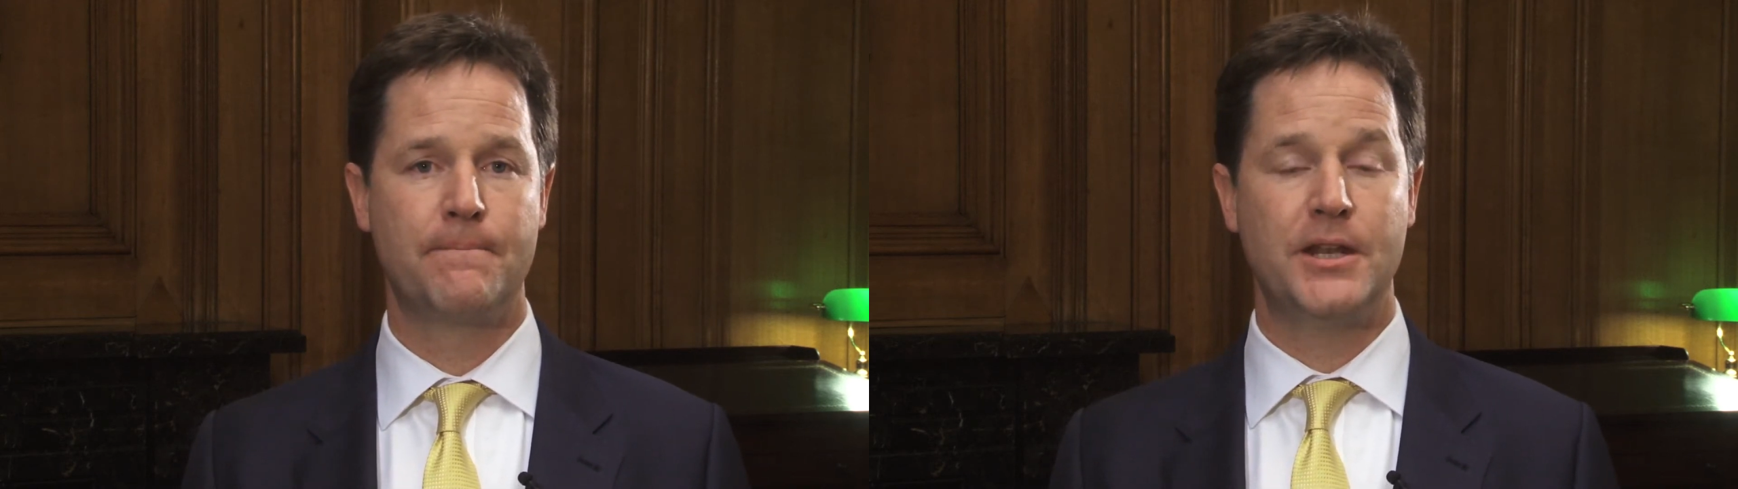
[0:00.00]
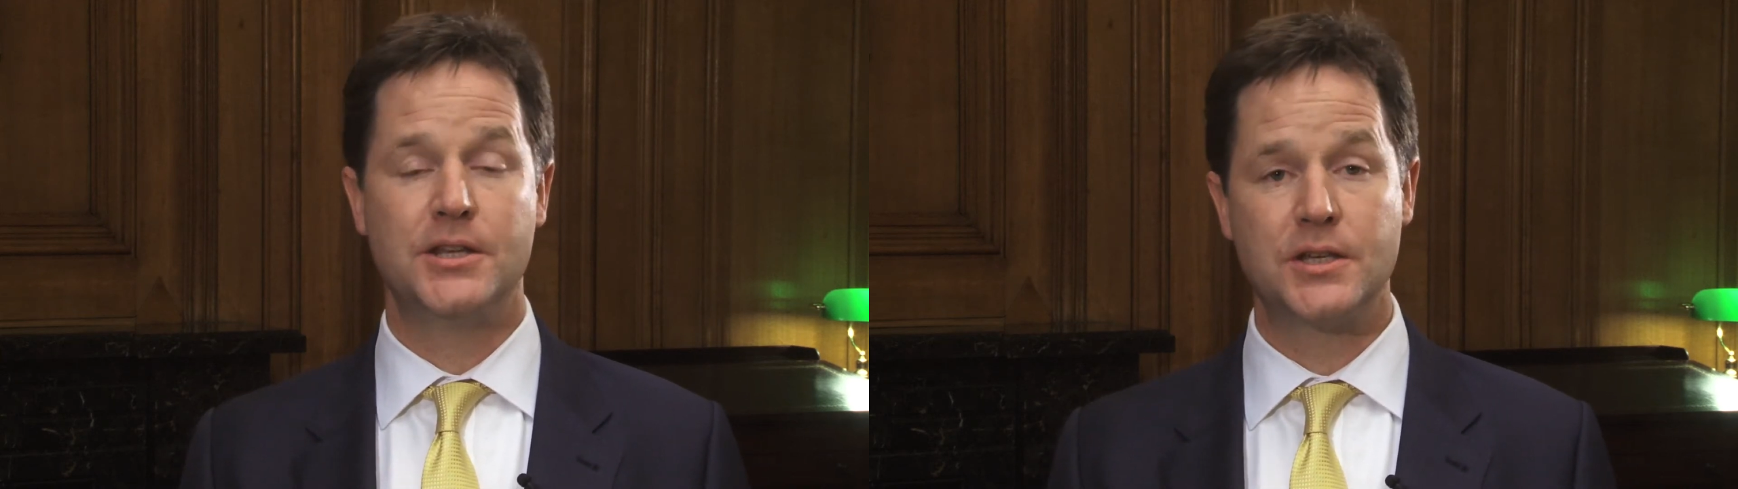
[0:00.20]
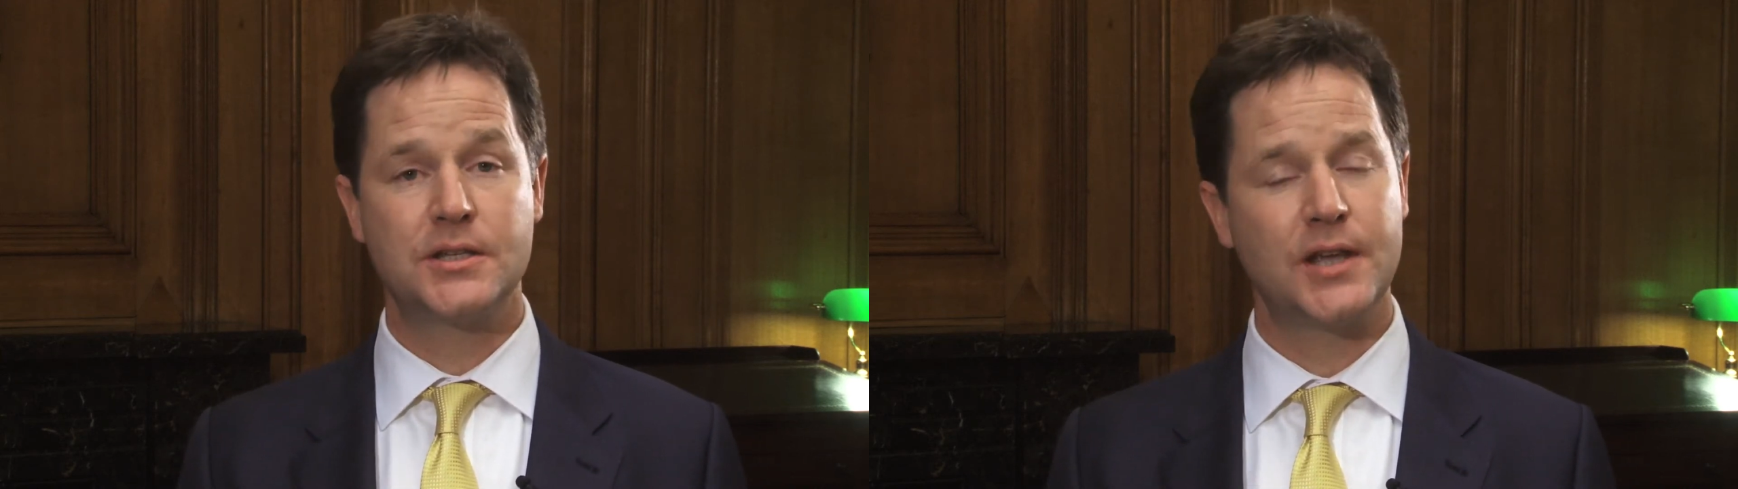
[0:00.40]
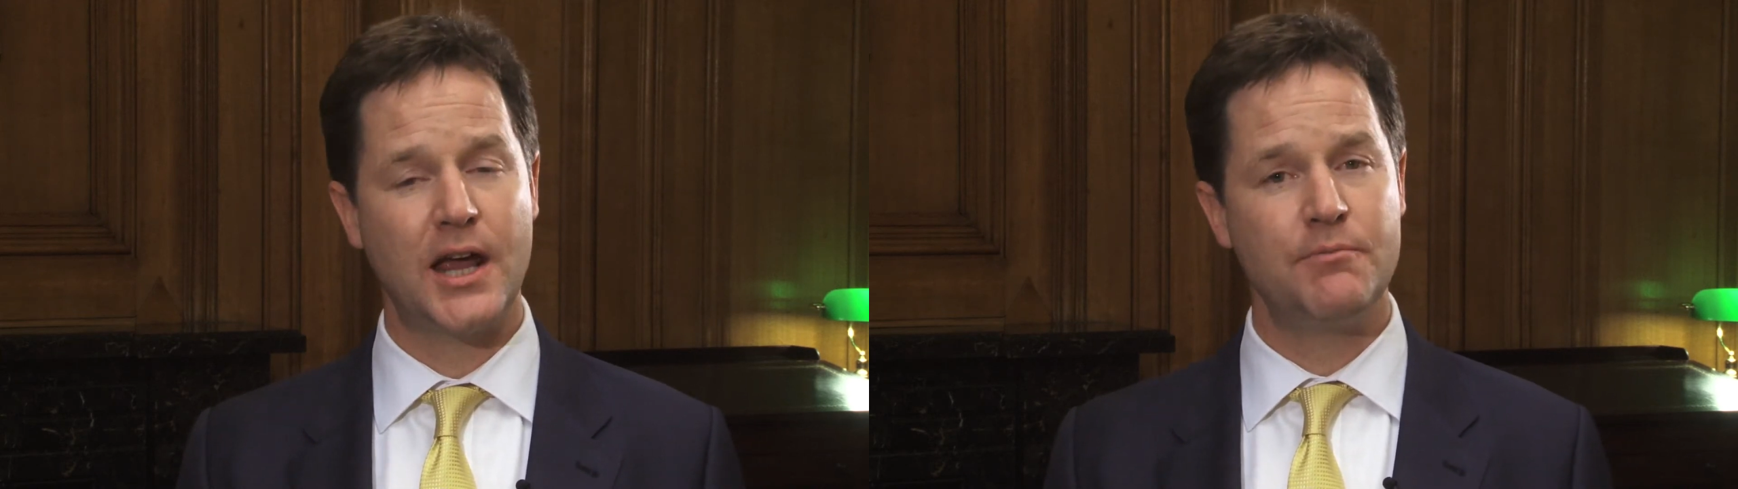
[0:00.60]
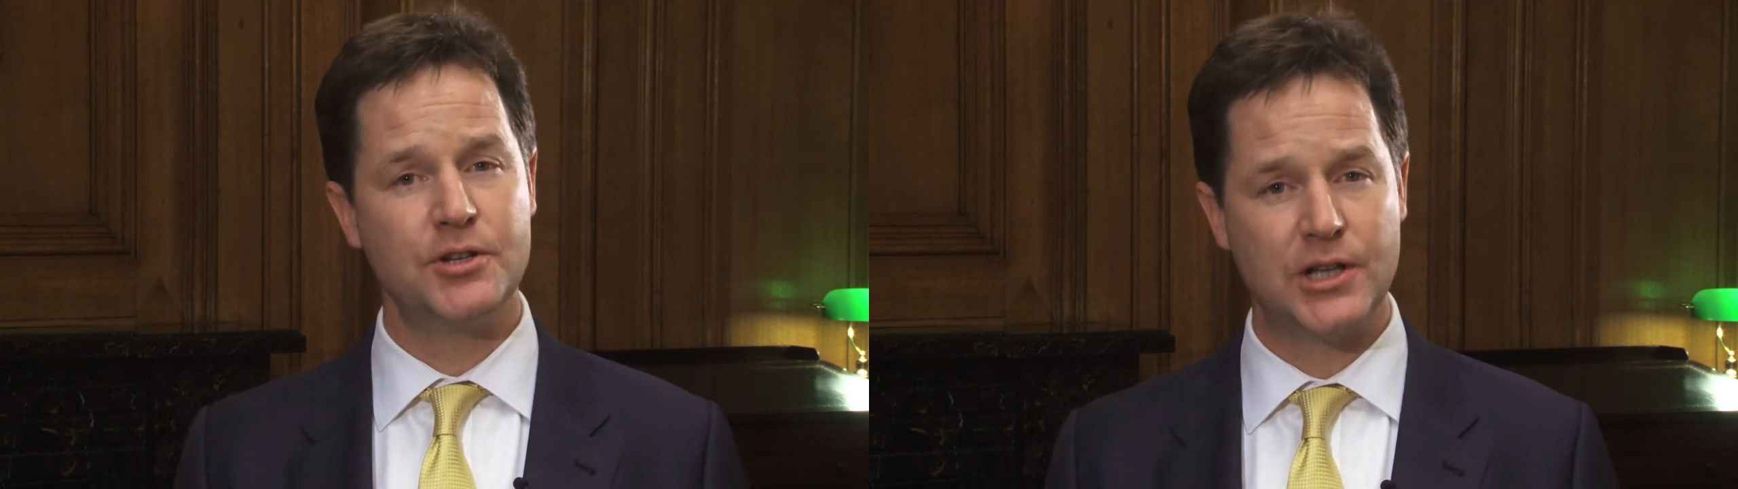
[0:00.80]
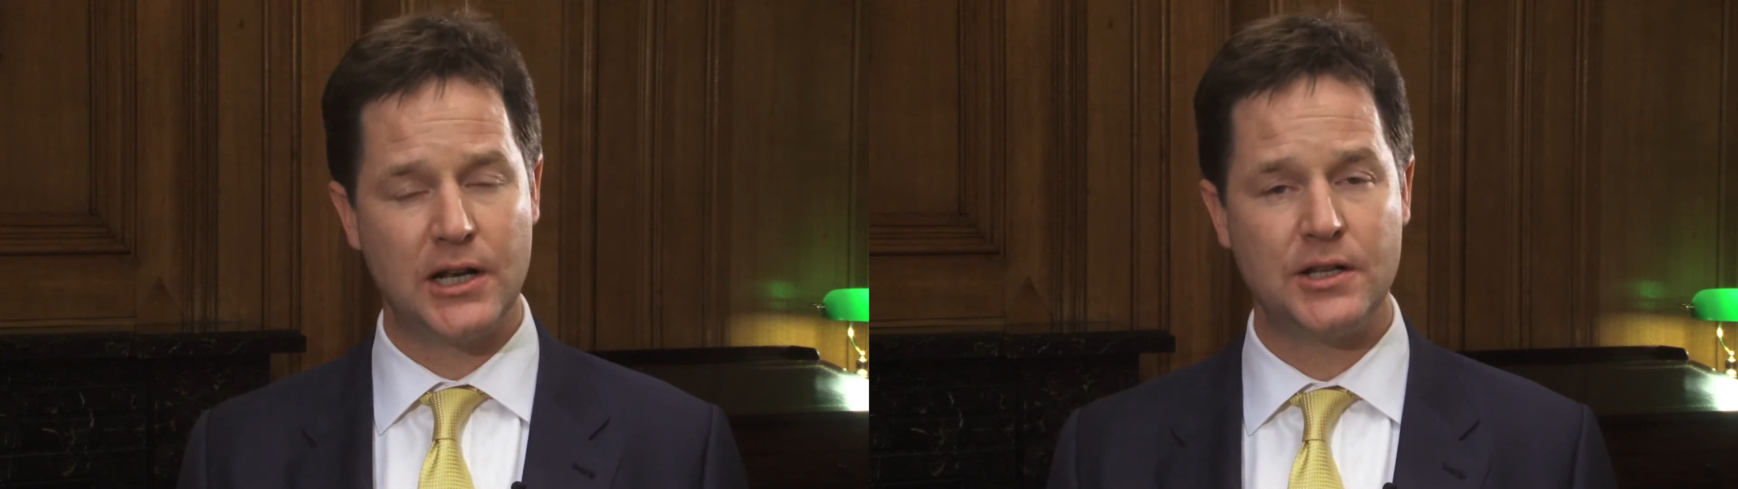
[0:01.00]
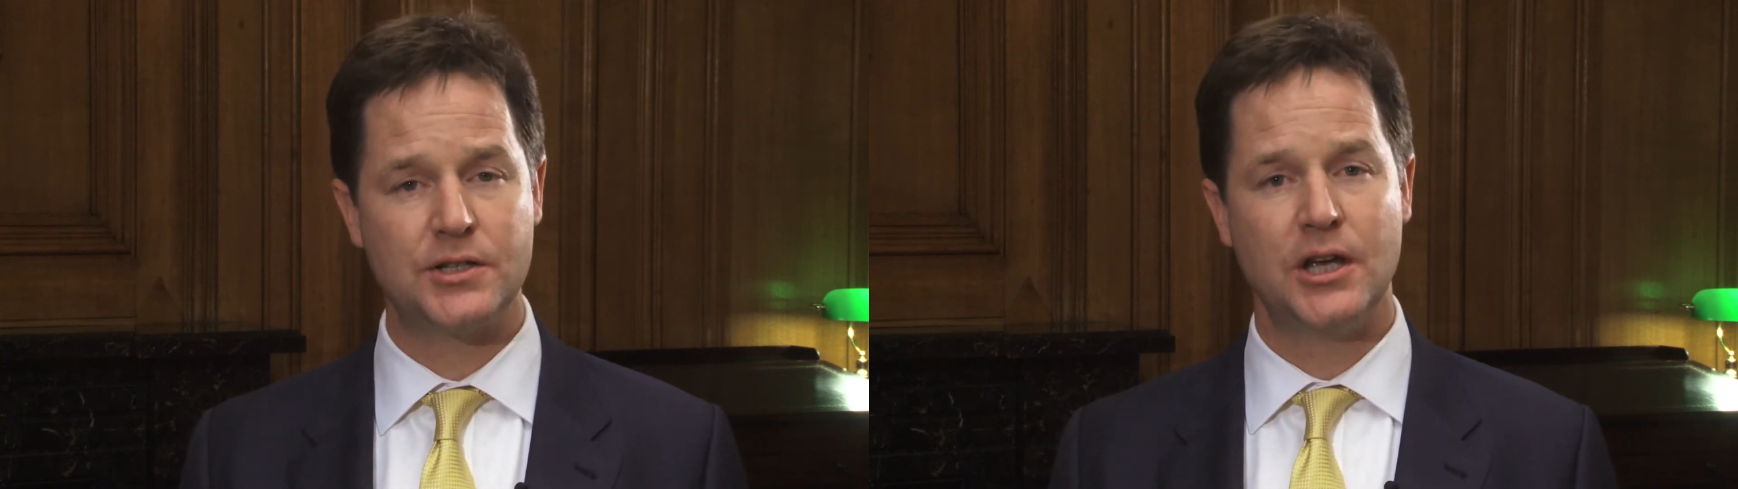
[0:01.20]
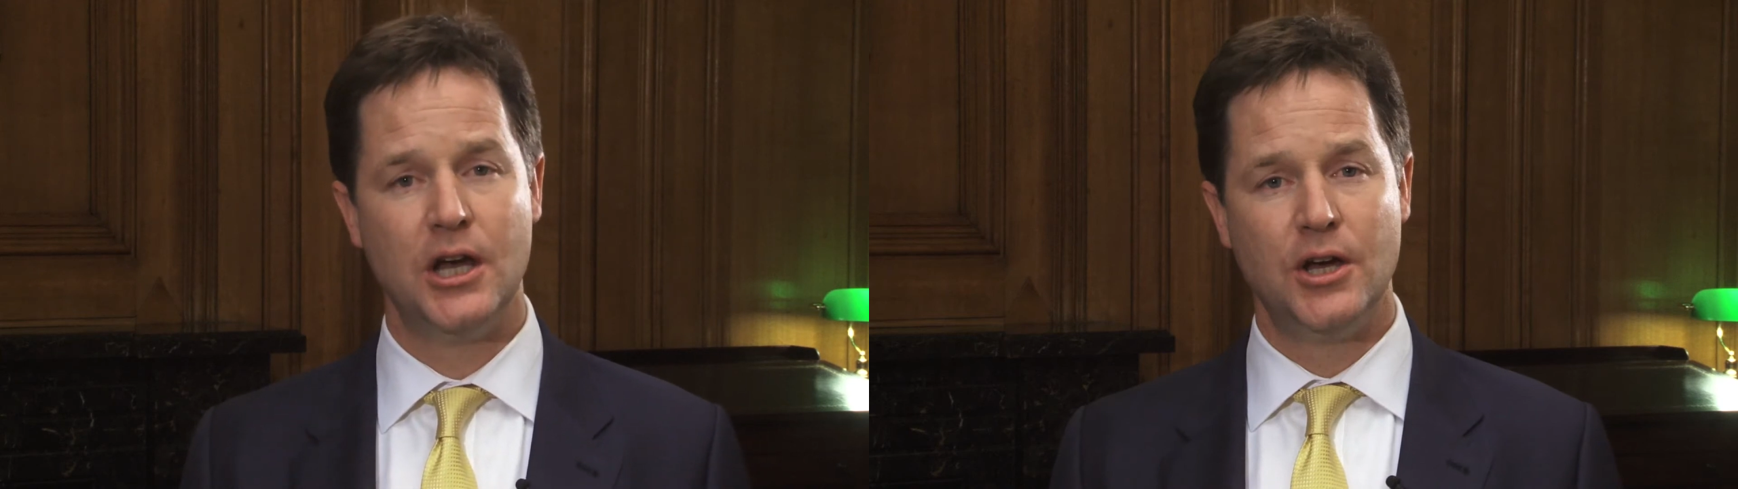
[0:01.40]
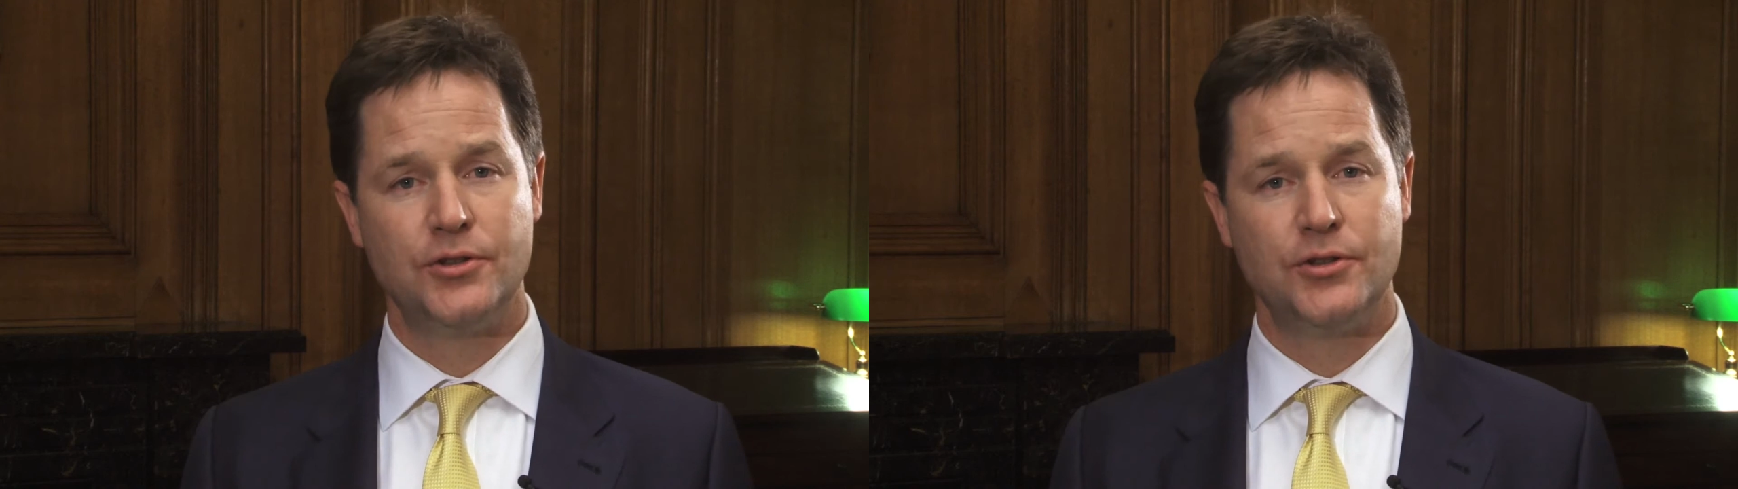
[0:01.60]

It is this same resilience